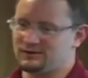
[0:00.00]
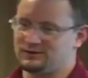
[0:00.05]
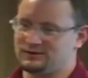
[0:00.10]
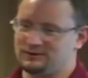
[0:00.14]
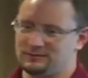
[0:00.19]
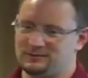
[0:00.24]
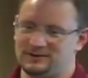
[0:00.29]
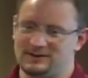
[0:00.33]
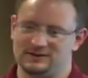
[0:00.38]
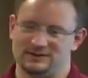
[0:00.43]

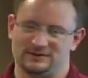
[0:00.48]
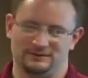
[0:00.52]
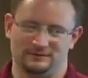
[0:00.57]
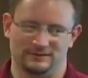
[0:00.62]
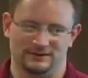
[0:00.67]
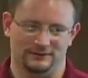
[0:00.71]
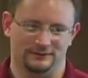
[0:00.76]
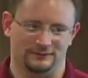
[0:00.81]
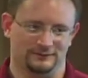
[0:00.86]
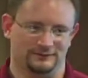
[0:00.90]
which could
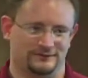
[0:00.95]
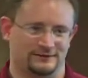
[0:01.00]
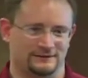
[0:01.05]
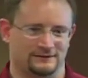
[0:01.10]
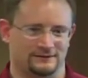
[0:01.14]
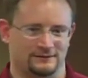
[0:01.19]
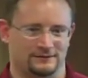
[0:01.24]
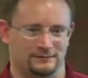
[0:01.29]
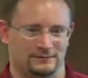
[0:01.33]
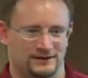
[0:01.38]
potentially be
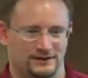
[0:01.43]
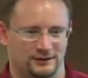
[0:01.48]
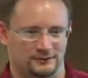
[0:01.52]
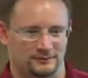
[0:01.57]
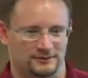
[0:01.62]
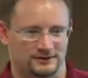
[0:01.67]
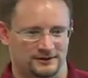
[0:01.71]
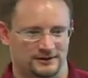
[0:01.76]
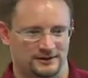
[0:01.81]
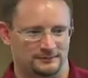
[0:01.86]
used if
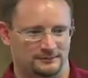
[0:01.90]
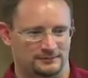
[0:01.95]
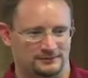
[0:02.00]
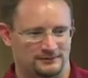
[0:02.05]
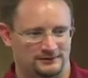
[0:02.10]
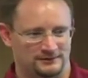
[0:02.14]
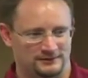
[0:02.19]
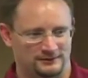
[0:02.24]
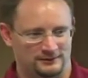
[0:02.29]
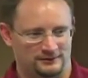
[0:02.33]
somebody
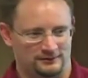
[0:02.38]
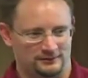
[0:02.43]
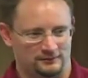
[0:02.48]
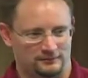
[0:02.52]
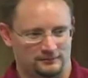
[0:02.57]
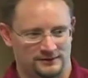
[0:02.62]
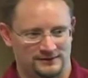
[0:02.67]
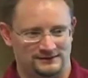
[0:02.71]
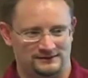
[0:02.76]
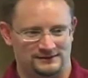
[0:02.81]
opened up
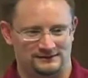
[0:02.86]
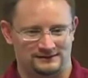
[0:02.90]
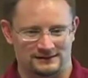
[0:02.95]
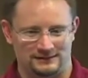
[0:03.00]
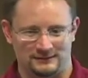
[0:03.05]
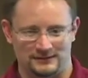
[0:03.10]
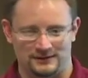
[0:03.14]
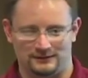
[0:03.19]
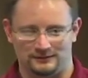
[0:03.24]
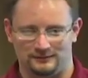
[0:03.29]
their
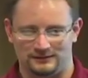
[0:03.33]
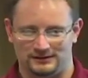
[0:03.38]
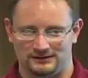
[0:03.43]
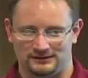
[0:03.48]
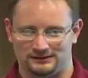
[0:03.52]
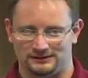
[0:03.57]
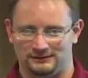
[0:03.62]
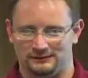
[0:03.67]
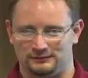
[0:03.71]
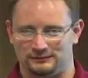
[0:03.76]
business
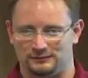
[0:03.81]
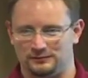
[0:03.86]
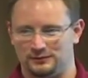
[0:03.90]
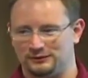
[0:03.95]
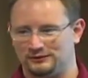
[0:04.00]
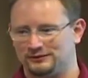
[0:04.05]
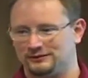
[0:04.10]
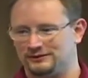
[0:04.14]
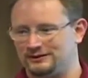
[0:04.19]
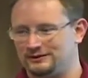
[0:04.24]
email because
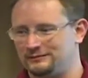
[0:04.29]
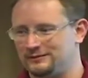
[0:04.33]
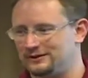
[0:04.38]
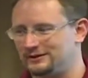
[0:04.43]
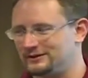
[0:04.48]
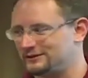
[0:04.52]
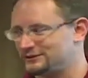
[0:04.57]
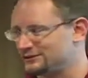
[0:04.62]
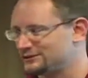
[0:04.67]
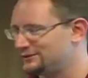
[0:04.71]
there was
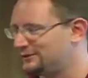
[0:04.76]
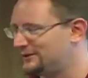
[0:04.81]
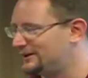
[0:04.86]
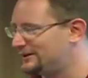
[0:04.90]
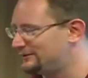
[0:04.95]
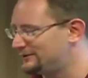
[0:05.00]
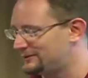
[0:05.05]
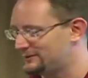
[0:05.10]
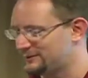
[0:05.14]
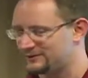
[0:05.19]
personal email
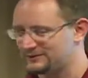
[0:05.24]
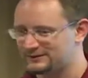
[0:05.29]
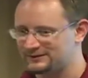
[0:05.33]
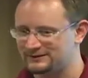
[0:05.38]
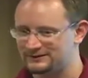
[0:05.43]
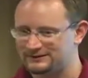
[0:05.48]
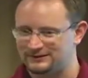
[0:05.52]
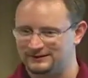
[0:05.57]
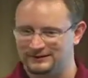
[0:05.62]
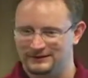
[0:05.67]
intertwined with
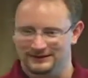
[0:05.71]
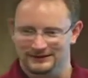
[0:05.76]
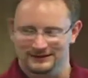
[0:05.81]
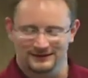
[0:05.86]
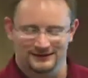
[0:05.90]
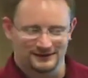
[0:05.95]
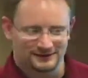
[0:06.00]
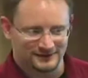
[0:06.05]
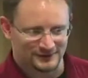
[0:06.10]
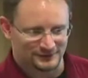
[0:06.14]
the
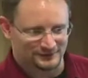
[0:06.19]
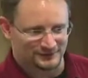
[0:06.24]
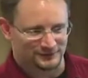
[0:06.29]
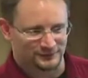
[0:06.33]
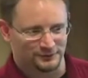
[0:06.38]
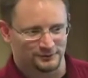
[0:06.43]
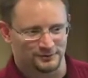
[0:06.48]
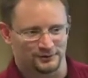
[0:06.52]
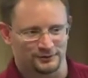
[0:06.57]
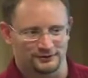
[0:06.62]
business.
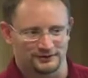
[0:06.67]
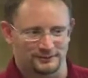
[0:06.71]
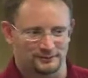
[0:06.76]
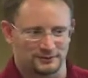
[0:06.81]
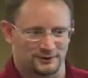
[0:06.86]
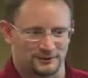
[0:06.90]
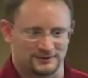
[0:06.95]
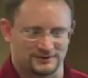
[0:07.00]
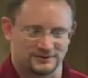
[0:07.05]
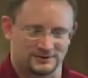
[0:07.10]
So that was a
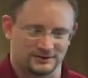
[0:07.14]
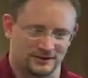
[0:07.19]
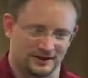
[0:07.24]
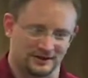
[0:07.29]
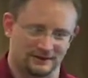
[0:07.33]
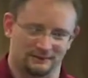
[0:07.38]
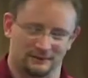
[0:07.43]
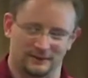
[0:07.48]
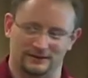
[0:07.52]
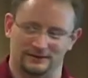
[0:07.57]
loophole that
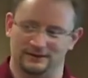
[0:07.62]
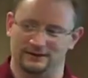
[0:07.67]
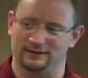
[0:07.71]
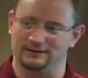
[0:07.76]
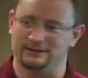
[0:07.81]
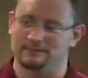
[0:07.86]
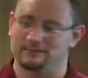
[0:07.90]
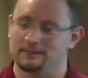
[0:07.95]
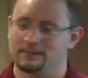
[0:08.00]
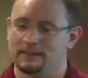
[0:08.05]
probably should not
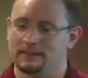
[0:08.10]
have been